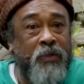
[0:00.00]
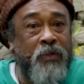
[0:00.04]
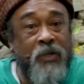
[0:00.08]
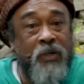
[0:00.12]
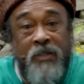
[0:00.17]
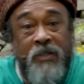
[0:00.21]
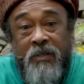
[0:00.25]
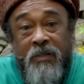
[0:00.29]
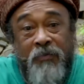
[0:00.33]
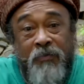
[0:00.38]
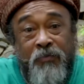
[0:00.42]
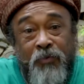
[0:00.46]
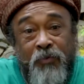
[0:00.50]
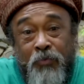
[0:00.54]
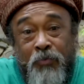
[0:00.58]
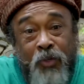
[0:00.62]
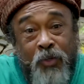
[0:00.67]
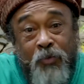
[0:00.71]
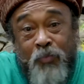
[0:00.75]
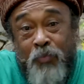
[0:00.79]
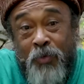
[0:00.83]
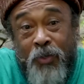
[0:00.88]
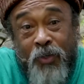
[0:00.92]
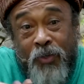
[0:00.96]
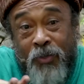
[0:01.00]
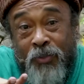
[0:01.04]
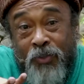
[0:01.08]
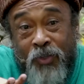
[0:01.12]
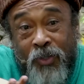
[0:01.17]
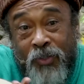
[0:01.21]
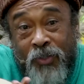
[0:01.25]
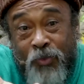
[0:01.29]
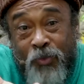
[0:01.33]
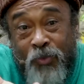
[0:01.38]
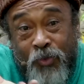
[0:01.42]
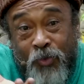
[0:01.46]
Just if just because
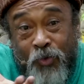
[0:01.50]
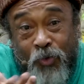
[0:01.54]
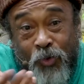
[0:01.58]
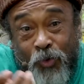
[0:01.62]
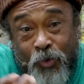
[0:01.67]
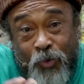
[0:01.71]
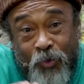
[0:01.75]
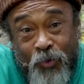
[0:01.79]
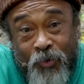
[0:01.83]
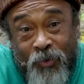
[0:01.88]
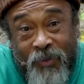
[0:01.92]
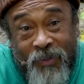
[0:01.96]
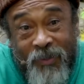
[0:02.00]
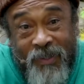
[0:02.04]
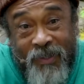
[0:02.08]
just to suit you,